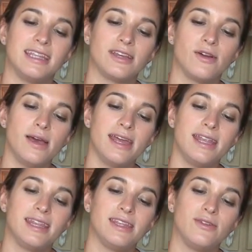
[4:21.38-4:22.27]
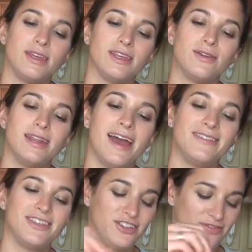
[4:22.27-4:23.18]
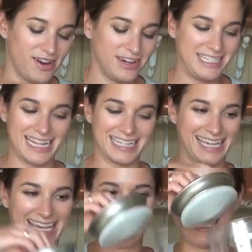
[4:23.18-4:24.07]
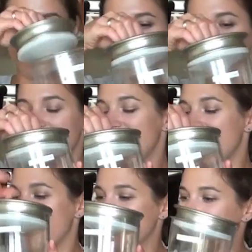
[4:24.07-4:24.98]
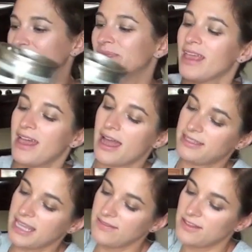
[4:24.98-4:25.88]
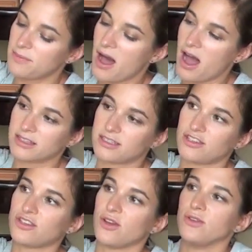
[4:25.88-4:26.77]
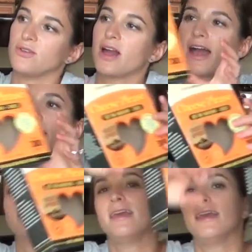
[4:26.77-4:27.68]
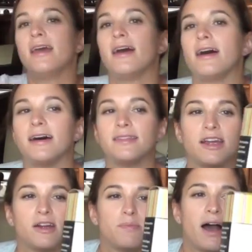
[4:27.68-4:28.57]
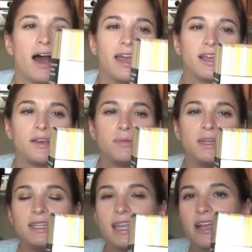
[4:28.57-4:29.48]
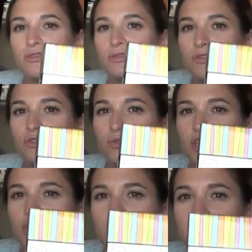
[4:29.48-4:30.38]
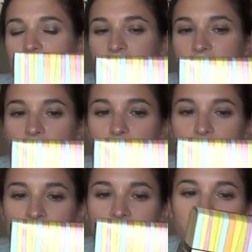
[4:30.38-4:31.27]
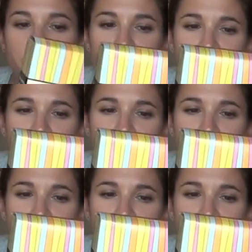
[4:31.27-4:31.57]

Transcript: Go ahead. You can have it. She's very delicate. I saved the box to show you guys. They're by Complete Natural Nutrition is the company.